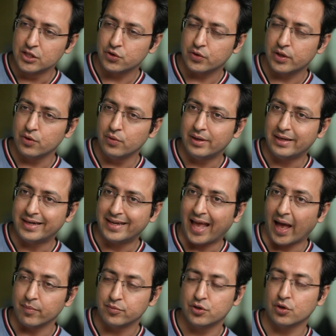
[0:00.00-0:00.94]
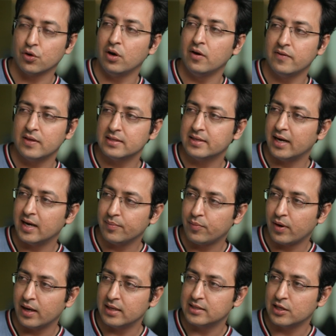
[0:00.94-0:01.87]
So they don't capture all of these data
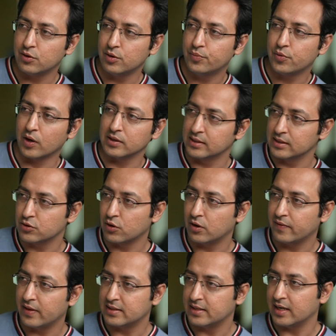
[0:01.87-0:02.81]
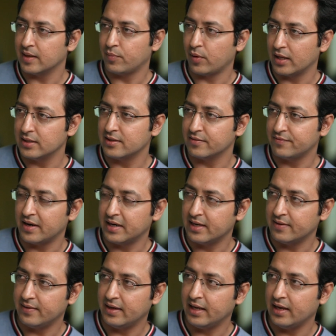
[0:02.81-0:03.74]
points, they don't process all of these data points
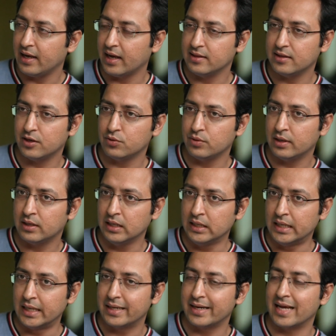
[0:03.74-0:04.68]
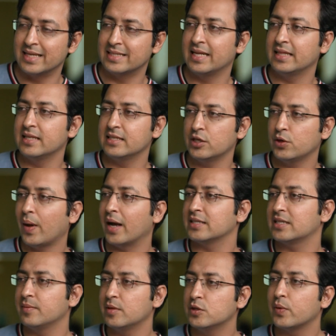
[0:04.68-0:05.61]
effectively, and they don't translate this into
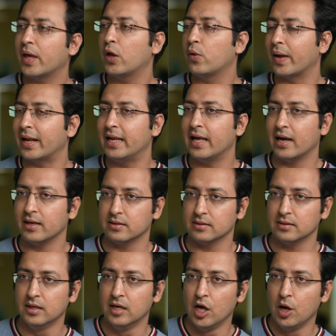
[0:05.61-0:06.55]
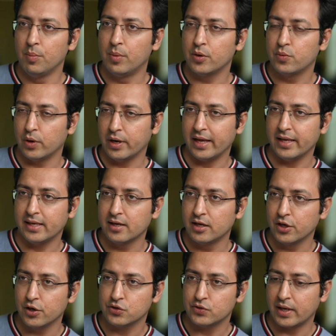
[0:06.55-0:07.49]
actionables very quickly either. But what I
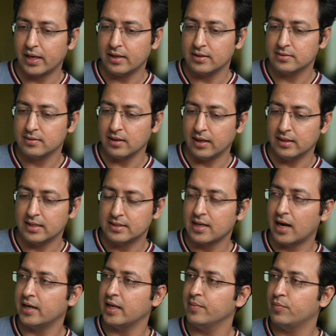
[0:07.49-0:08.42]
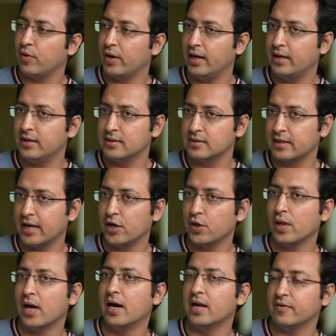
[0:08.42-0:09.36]
hear you say is, in the starting point, just get
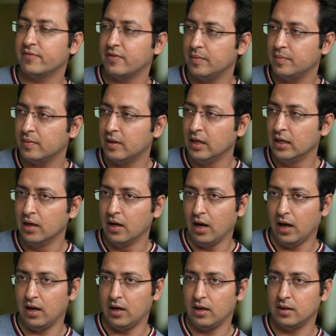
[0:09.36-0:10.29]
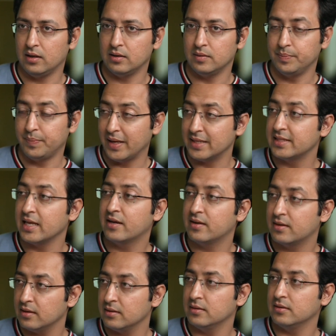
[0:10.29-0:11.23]
your RFM, basic
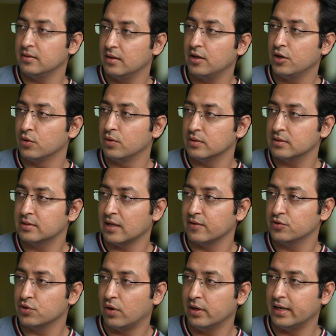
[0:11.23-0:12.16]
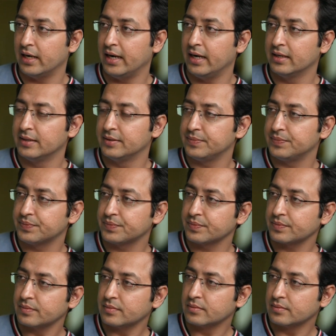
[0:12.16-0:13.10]
segmentation in RFM,
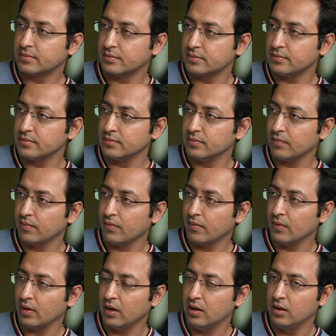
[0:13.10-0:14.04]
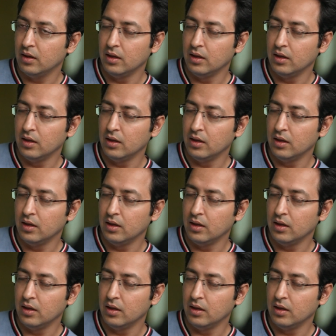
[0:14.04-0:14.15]
and then move forward.